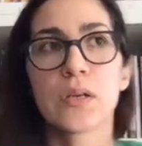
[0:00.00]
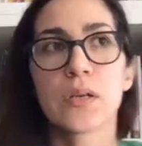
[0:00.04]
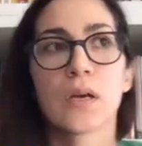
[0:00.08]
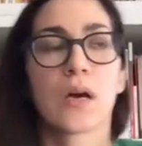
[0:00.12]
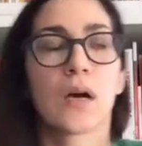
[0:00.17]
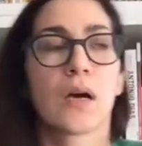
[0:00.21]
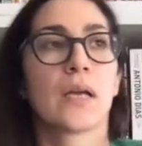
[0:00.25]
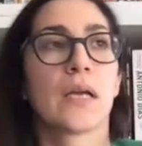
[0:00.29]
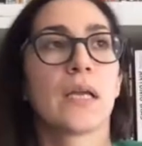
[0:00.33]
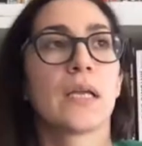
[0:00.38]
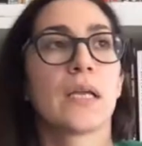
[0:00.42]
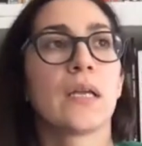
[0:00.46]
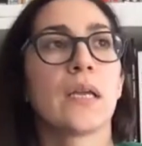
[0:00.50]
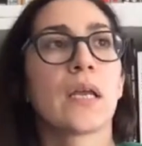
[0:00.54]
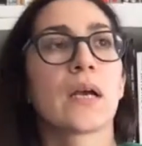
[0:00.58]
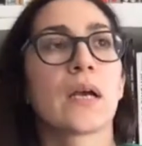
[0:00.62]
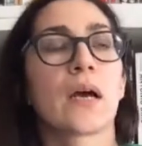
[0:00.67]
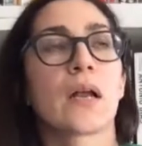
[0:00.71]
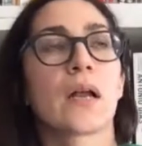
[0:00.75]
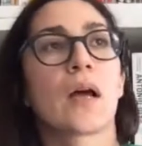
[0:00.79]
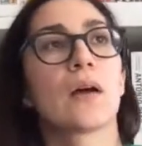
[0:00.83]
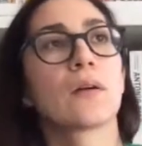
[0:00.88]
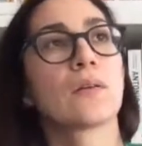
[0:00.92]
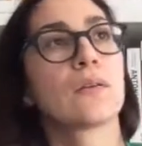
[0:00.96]
uh, in
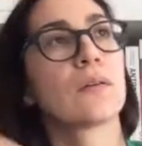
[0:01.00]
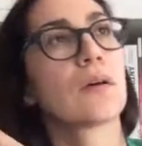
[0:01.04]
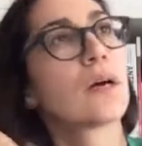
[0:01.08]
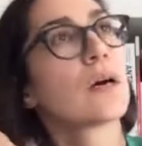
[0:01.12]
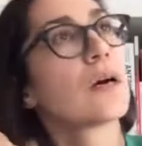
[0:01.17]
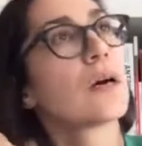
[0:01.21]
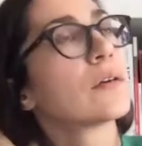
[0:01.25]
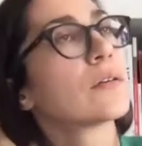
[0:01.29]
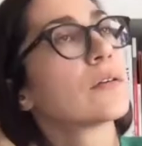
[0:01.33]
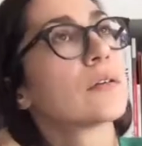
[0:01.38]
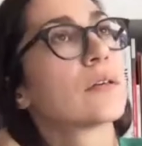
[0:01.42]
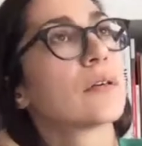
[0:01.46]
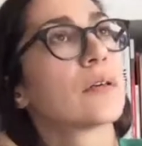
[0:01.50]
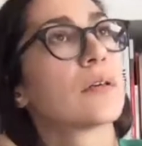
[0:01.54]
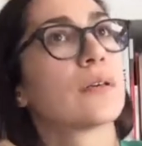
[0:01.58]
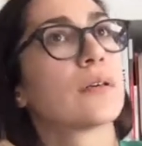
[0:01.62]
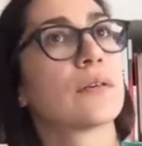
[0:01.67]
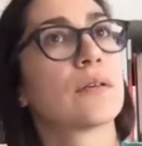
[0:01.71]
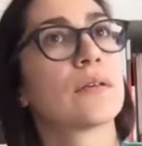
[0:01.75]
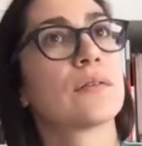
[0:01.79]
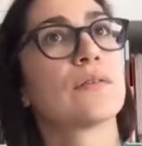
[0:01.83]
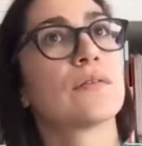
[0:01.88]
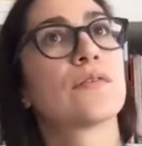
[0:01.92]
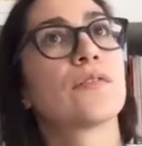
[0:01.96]
Nicaragua uh,